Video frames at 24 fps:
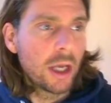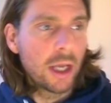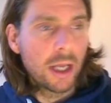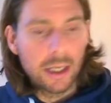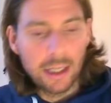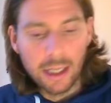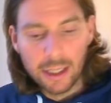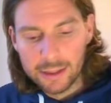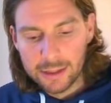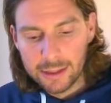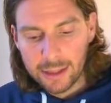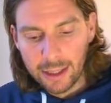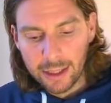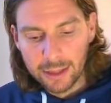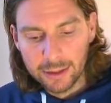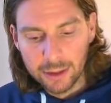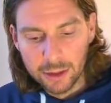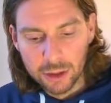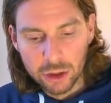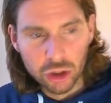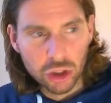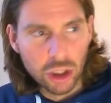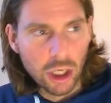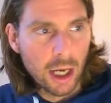Let's take
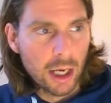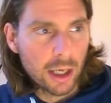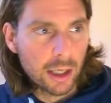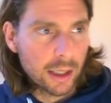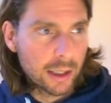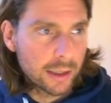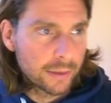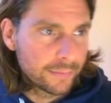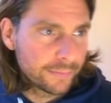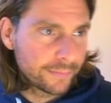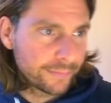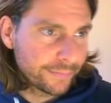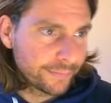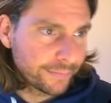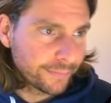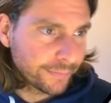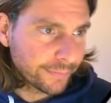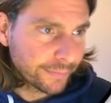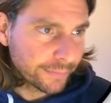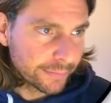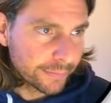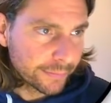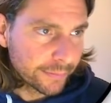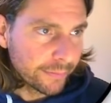this shark
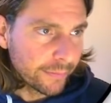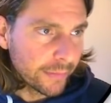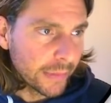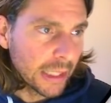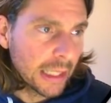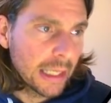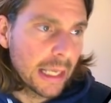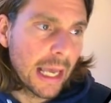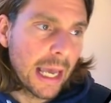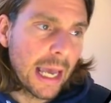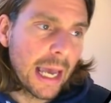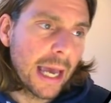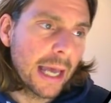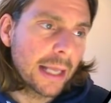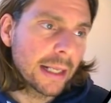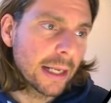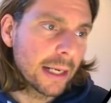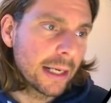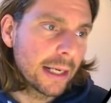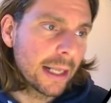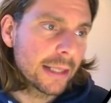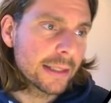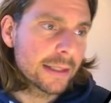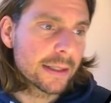and
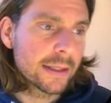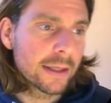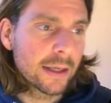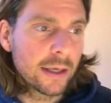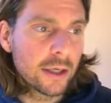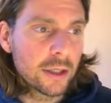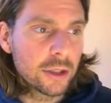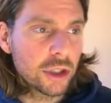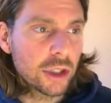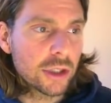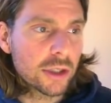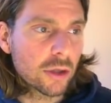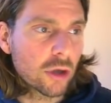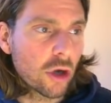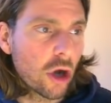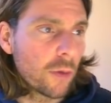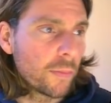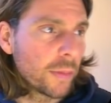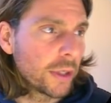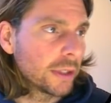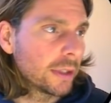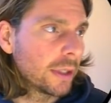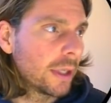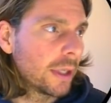let's just copy it.